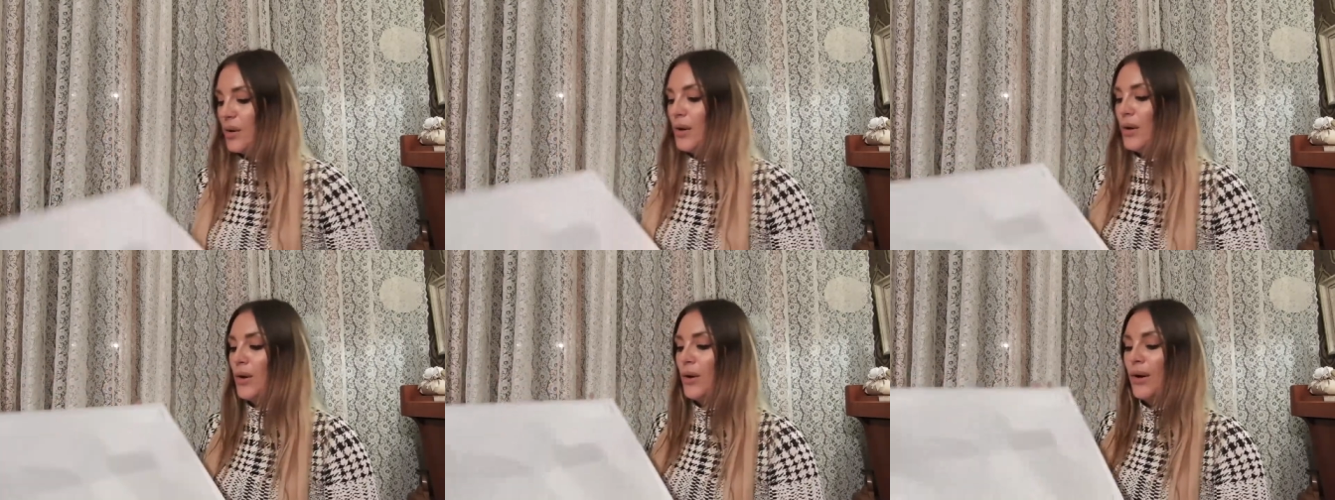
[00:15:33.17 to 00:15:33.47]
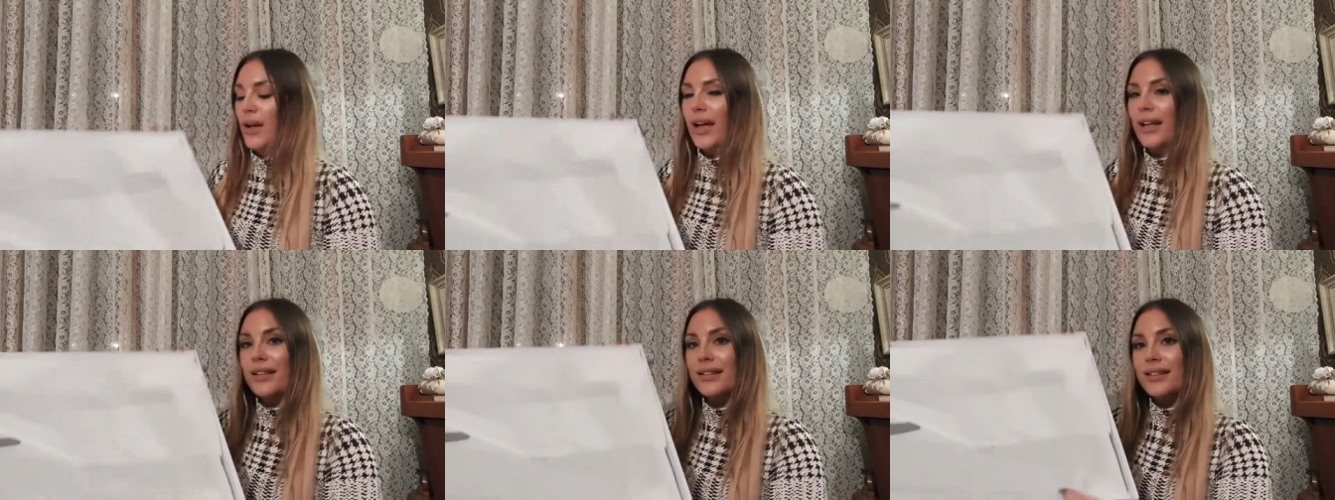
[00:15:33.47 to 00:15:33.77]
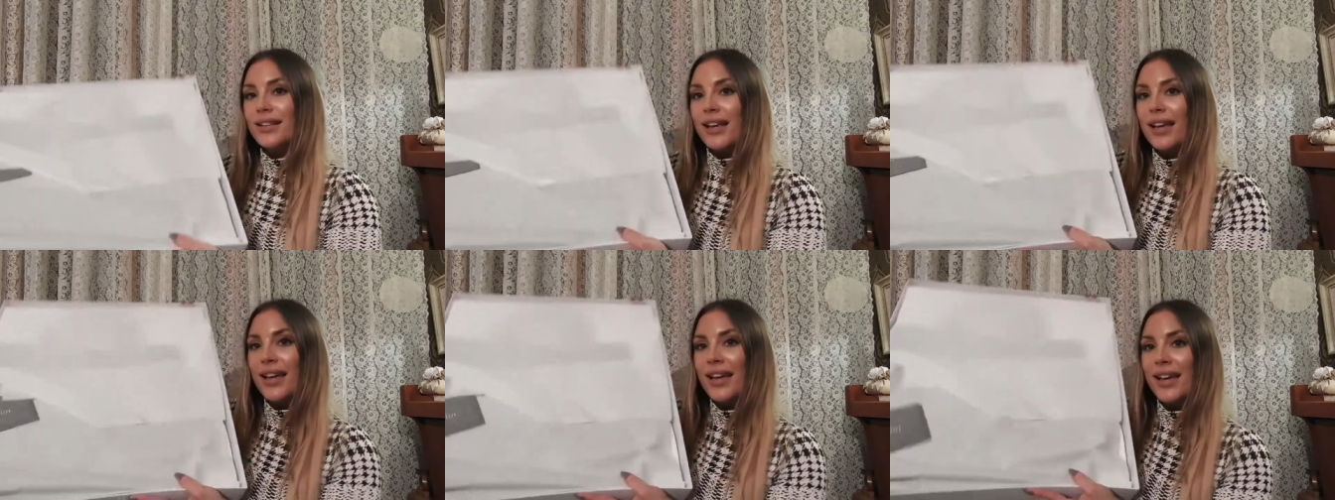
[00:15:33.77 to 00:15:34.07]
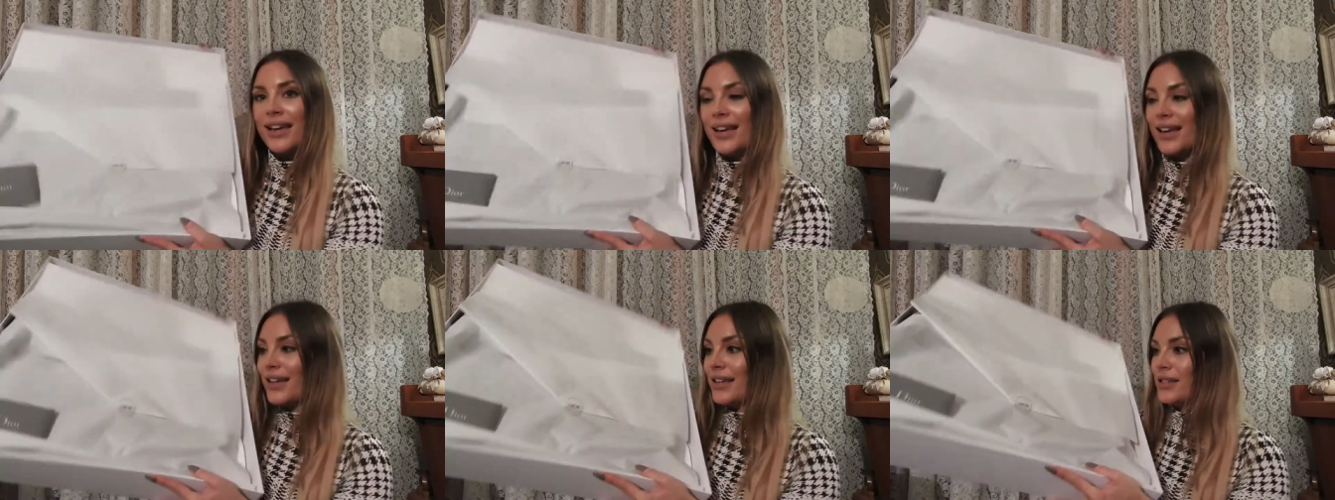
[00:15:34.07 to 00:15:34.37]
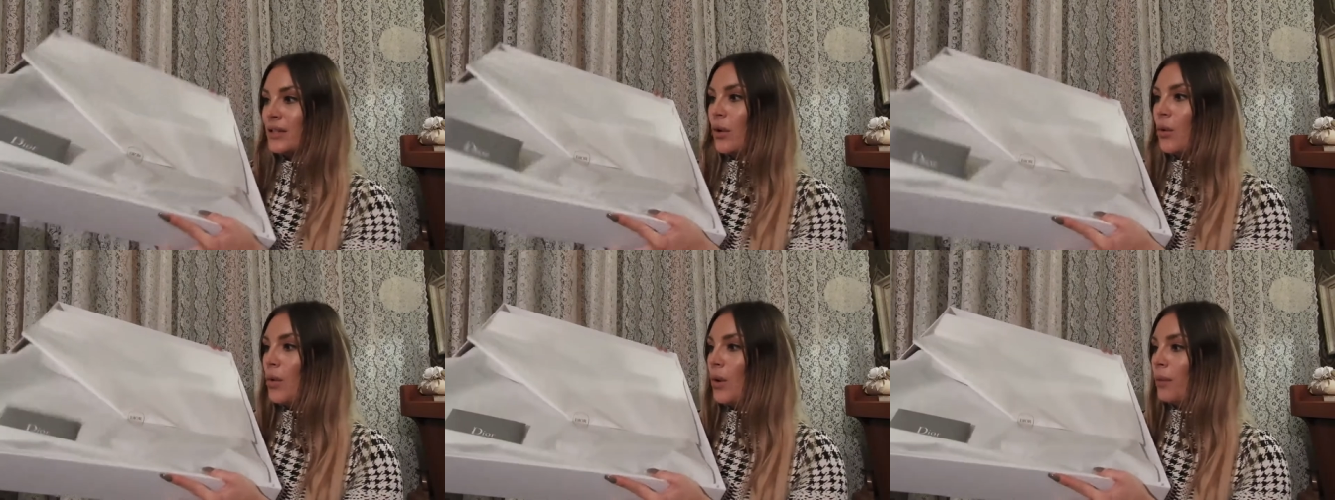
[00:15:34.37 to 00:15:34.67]
look at
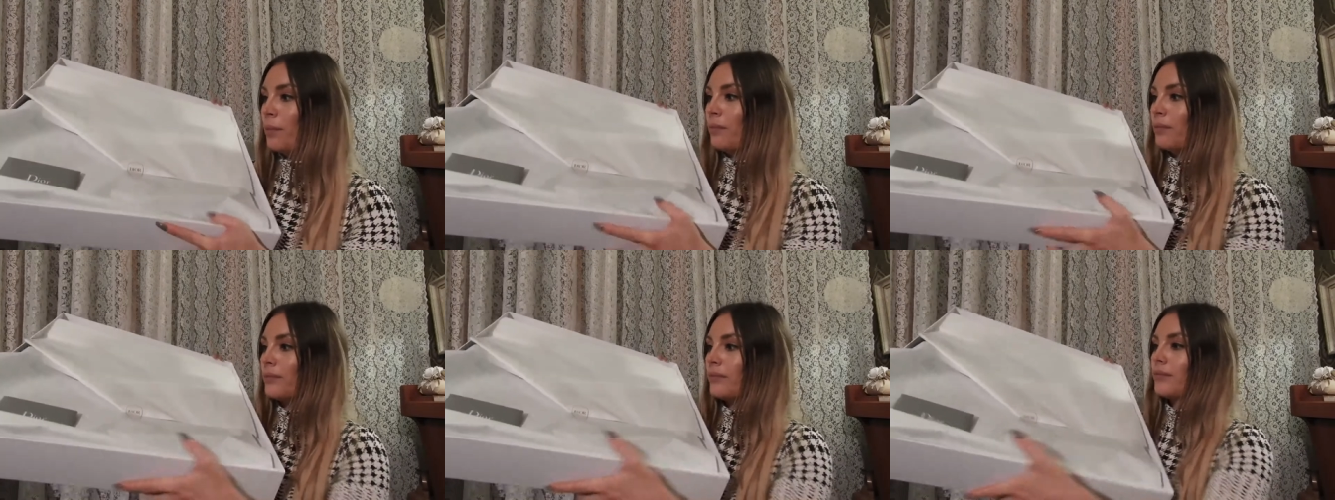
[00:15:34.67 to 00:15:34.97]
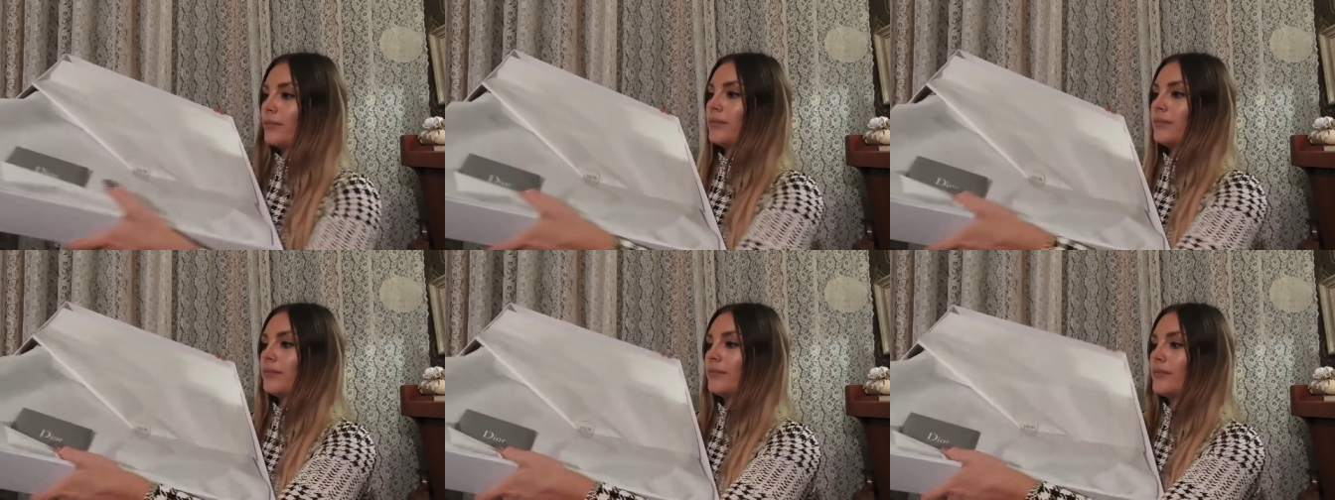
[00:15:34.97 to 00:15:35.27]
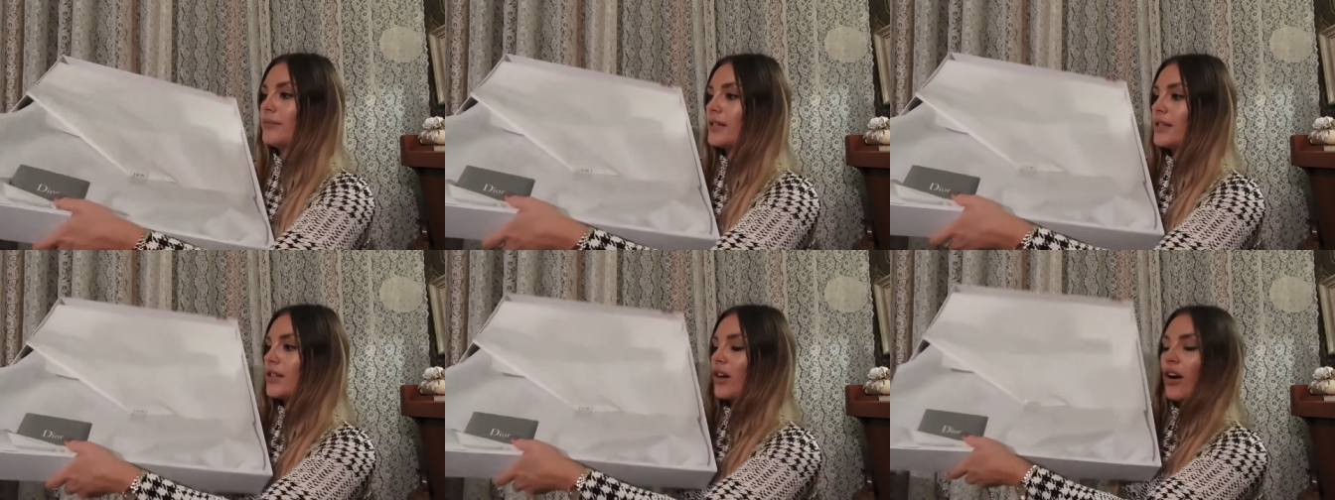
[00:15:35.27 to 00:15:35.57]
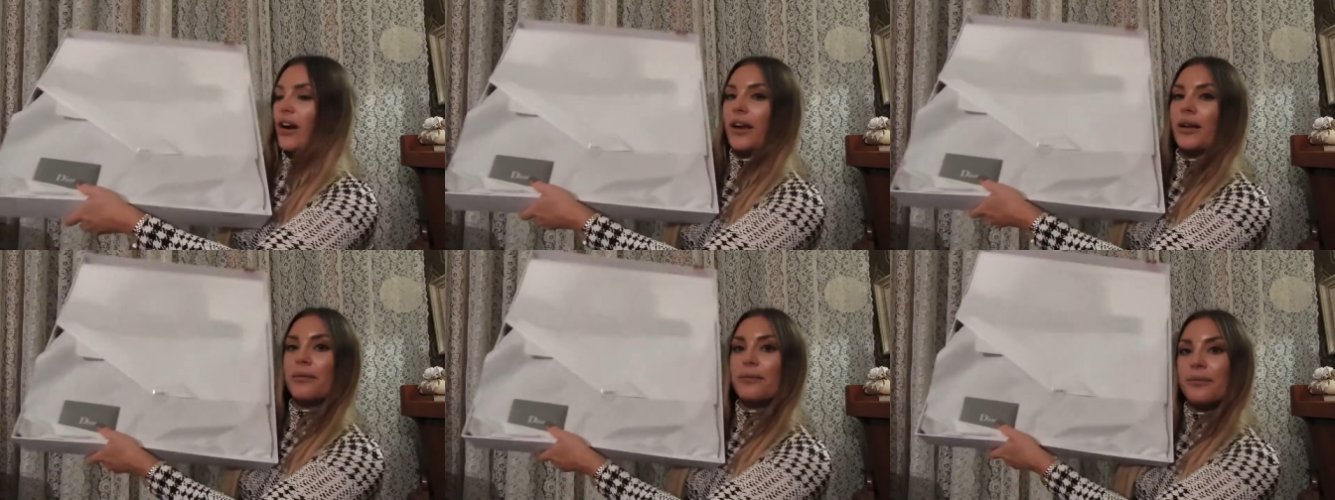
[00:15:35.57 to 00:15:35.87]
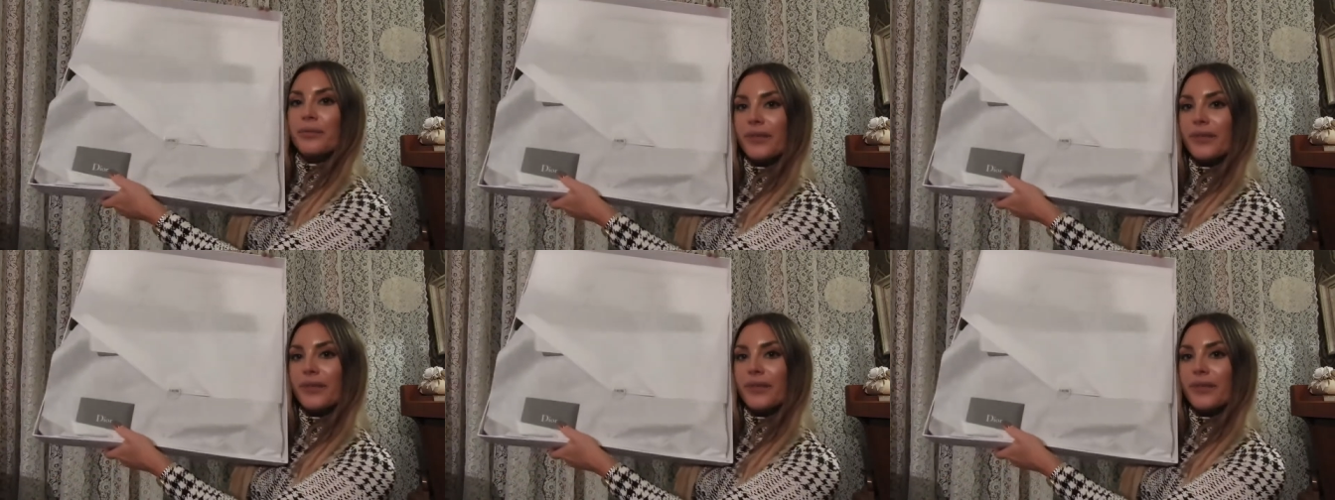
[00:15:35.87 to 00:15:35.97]
this. Oop! Sorry.